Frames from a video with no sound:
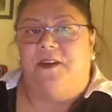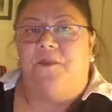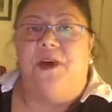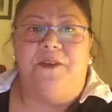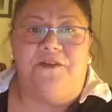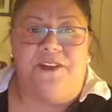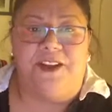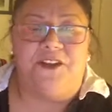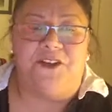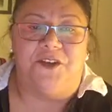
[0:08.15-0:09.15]
my
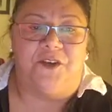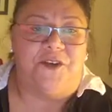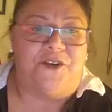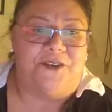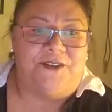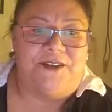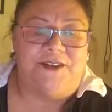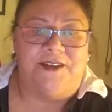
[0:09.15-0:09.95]
reflection on